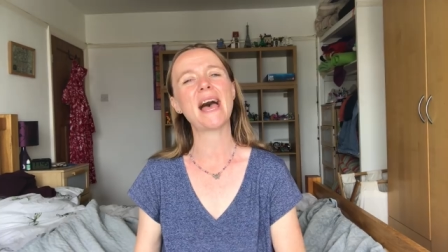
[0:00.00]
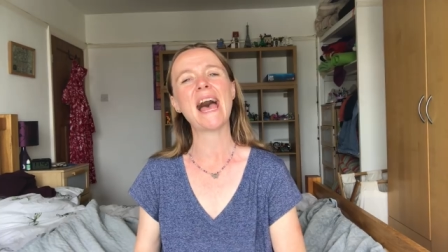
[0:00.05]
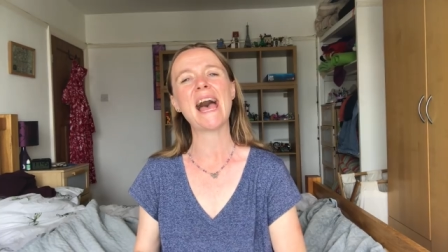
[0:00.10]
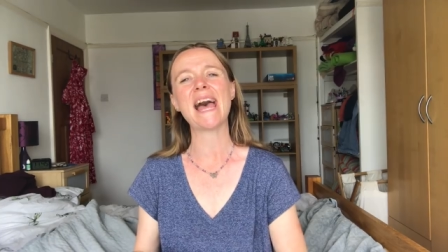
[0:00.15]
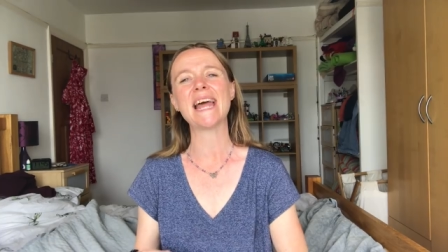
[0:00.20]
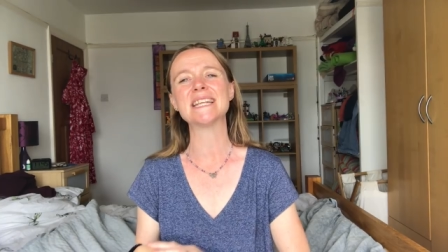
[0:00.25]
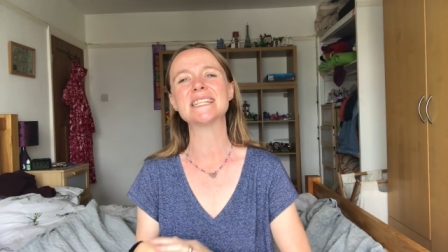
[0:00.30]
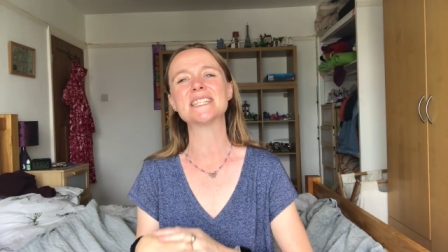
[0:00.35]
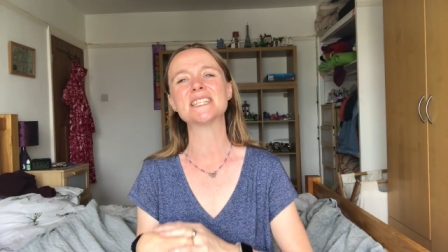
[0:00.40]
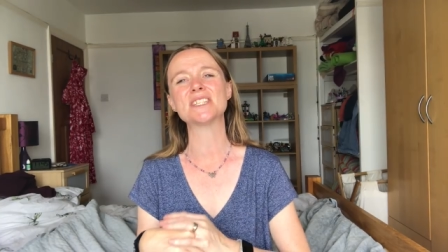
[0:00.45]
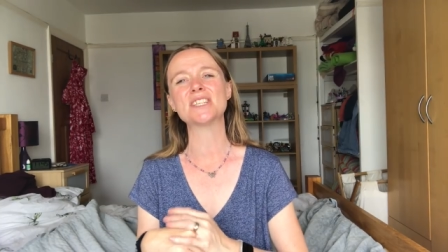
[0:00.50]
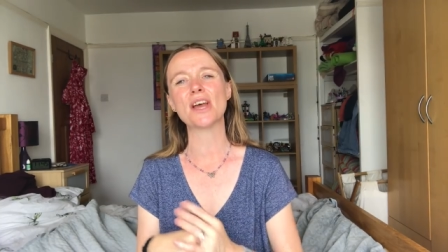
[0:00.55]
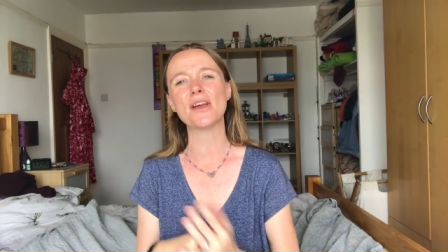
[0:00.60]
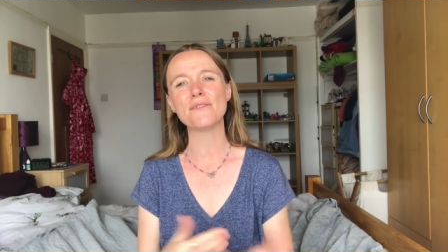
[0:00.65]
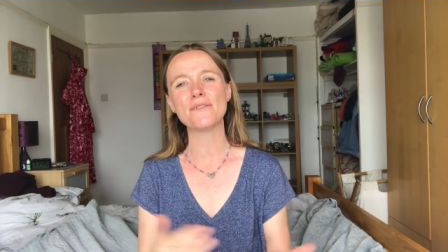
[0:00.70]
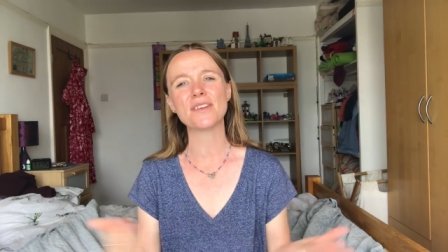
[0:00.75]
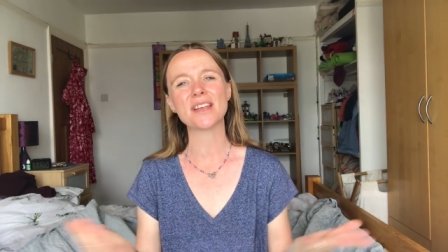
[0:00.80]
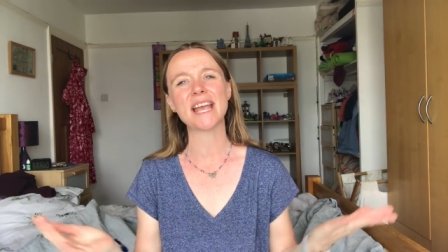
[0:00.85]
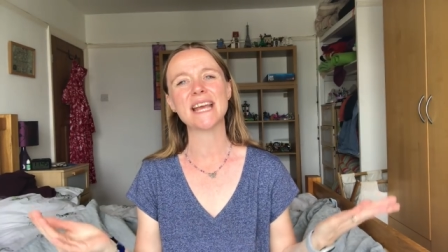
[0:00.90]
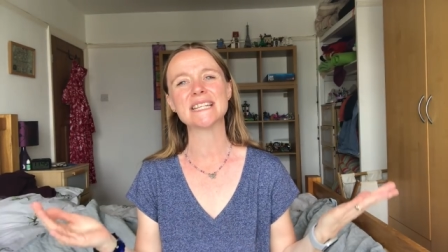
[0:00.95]
and
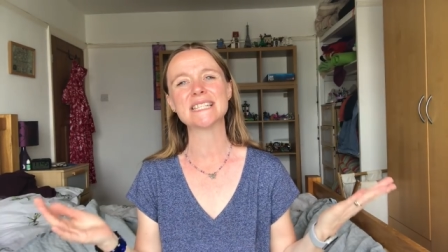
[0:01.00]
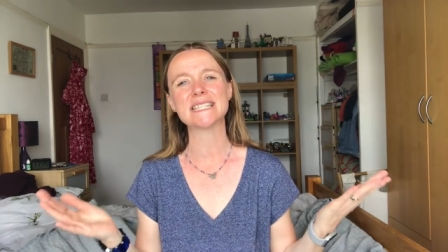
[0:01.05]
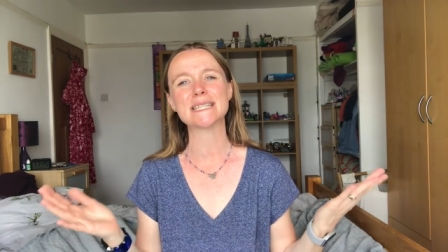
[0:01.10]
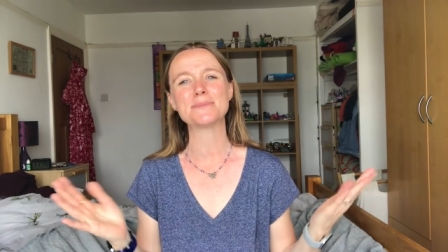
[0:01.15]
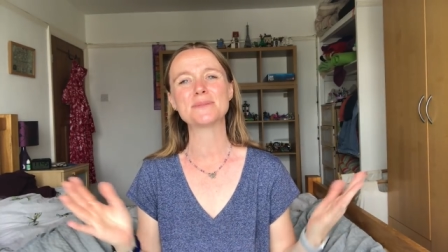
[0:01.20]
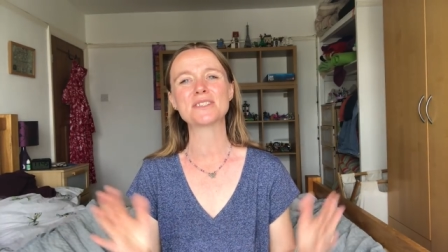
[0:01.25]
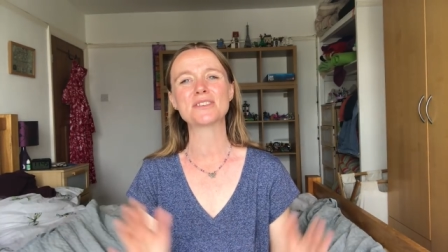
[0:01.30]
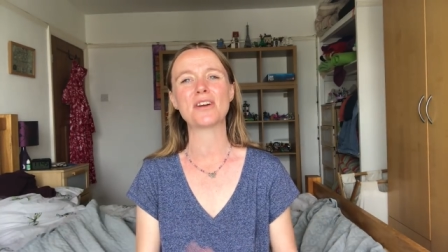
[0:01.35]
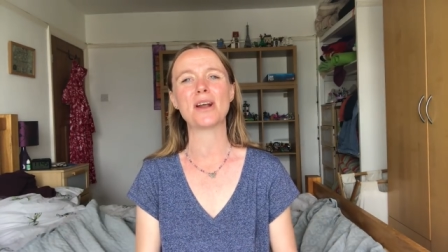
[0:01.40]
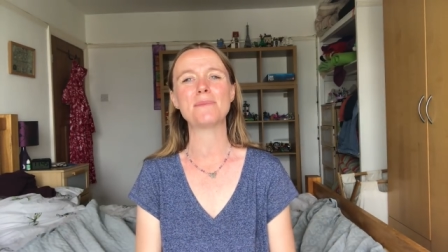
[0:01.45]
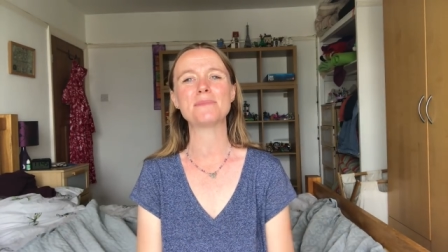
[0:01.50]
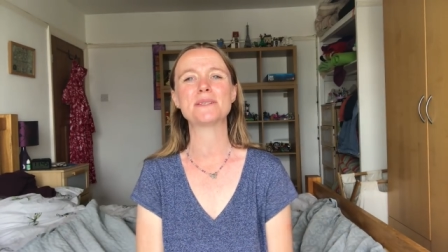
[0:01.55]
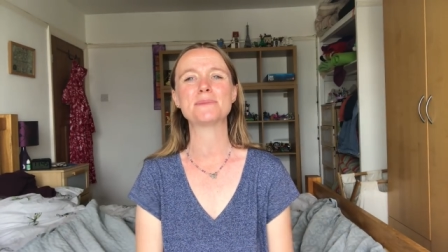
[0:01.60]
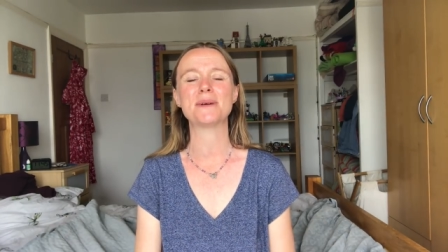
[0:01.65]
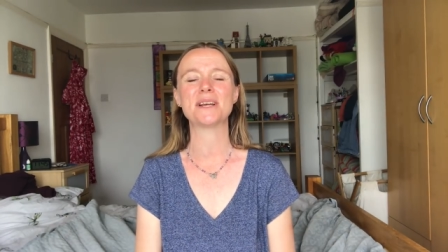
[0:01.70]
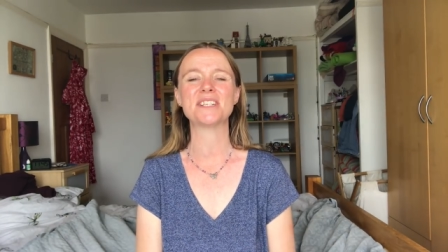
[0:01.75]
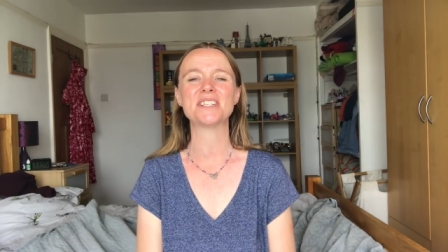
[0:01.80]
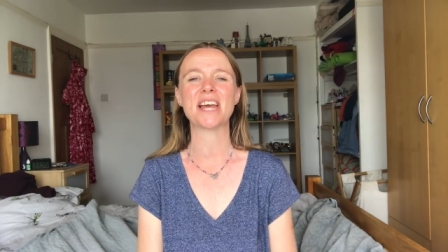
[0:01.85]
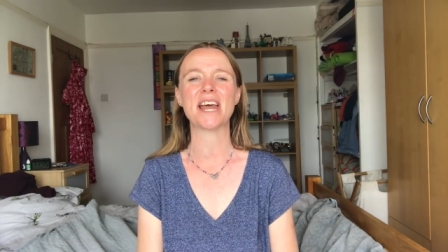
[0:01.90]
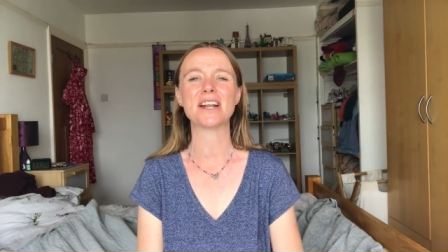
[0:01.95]
don't forget to subscribe to
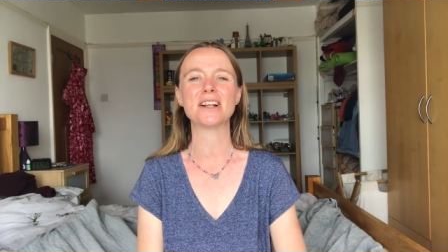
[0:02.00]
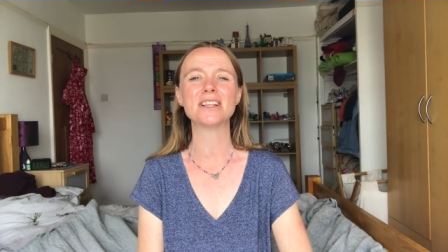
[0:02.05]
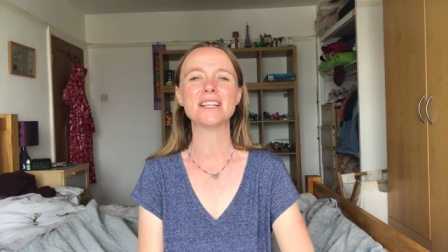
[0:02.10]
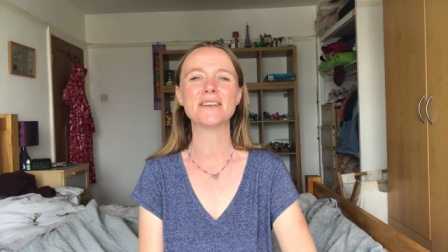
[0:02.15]
my channel